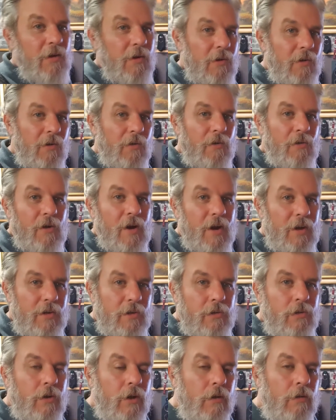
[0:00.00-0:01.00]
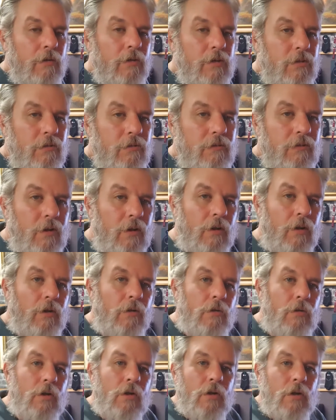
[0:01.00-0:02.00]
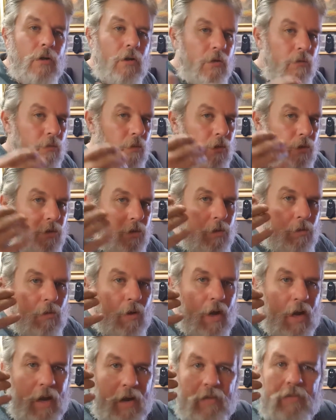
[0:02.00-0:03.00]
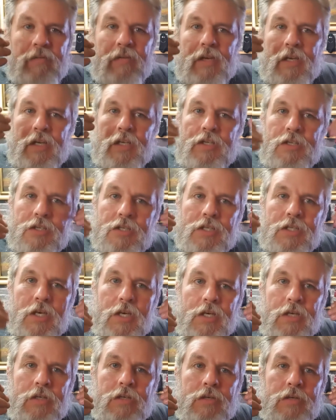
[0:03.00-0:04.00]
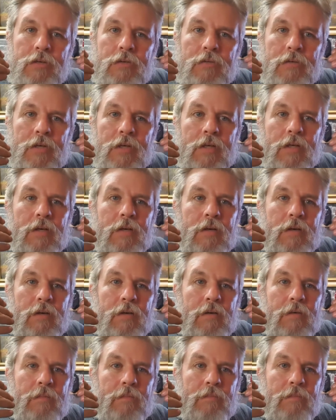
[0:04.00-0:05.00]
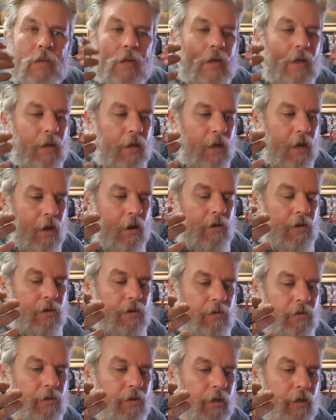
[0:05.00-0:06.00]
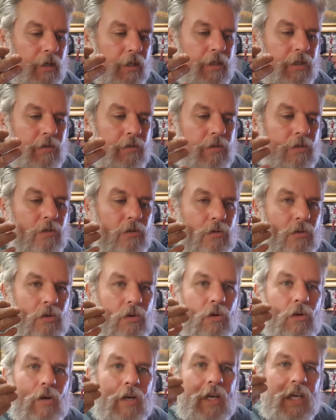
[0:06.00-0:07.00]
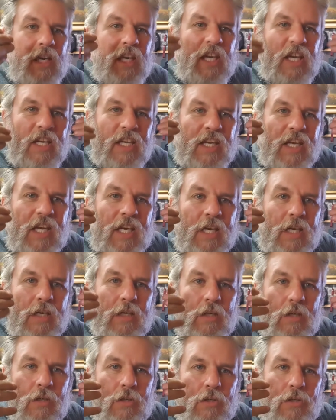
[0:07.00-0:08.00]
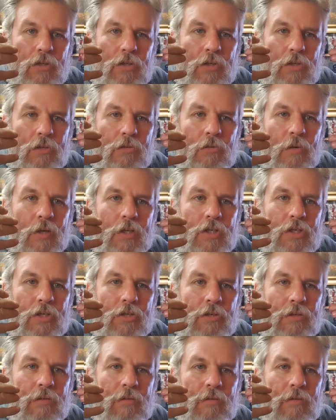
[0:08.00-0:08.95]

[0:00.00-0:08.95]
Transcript: Or are you going to follow what you have inside you? Are you going to listen to your intuition?